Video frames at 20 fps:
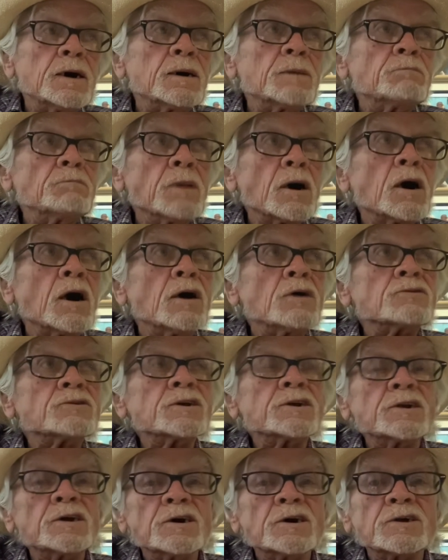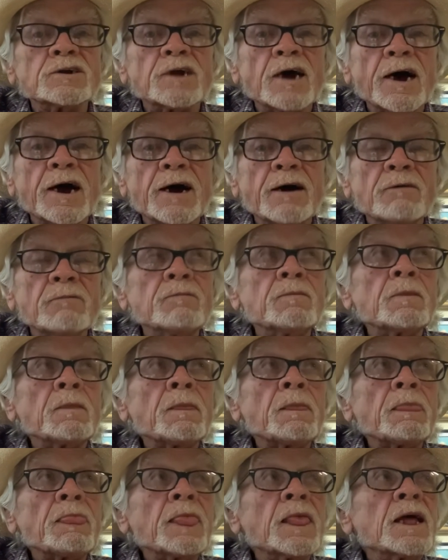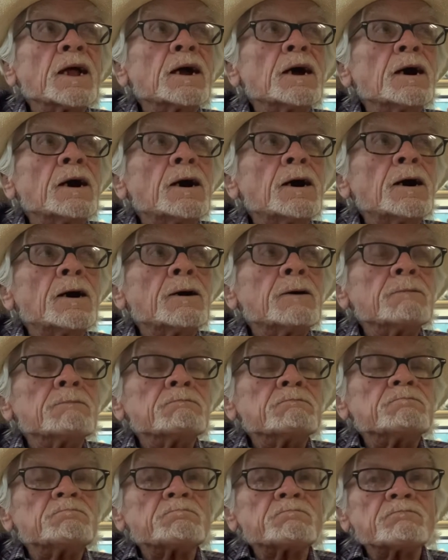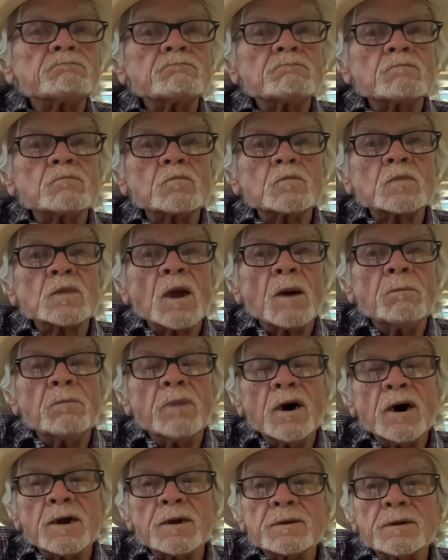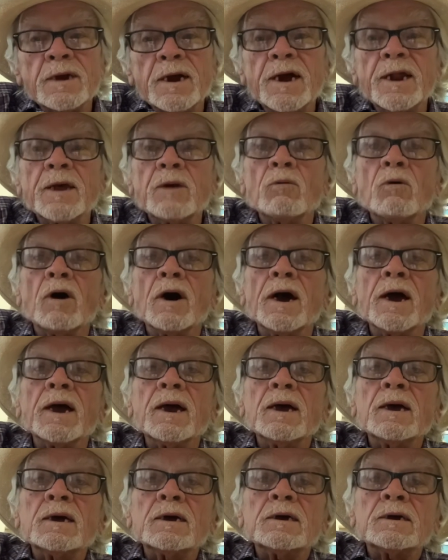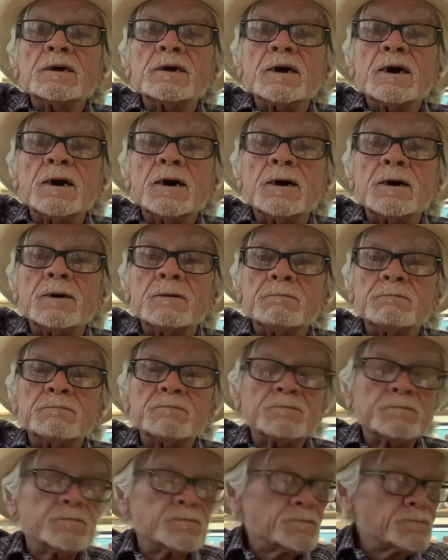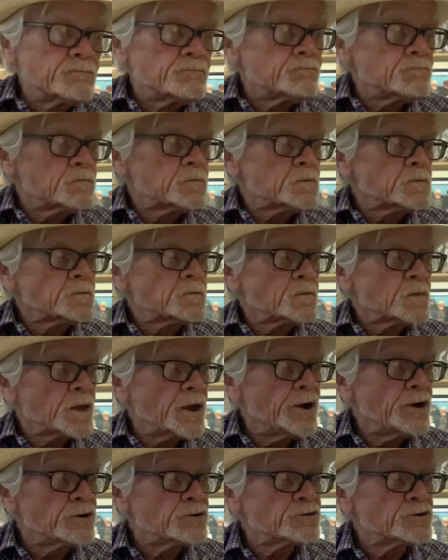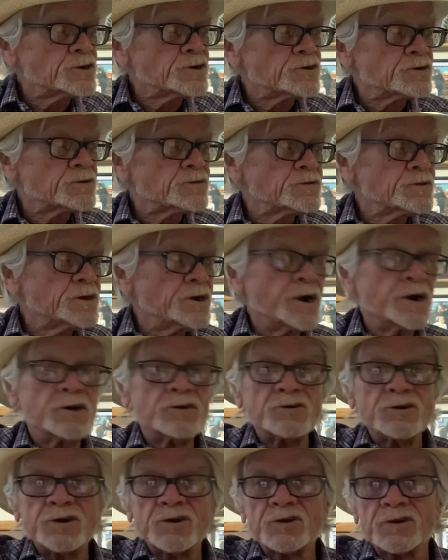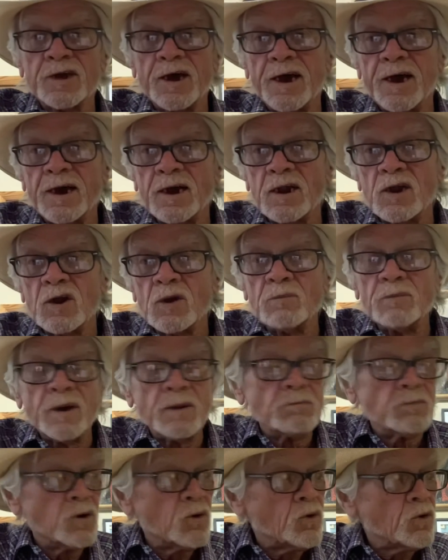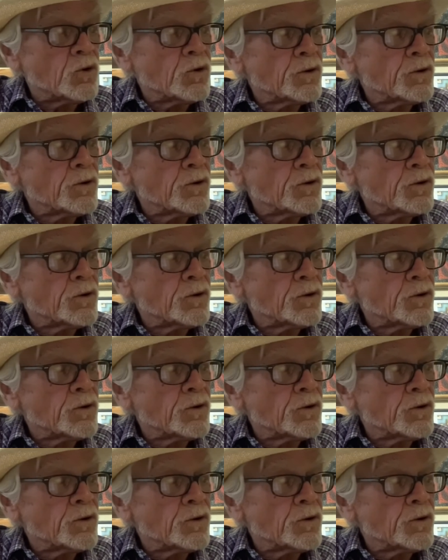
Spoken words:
because it does have. Uh, but anyway, uh, here's this thing a little bit more.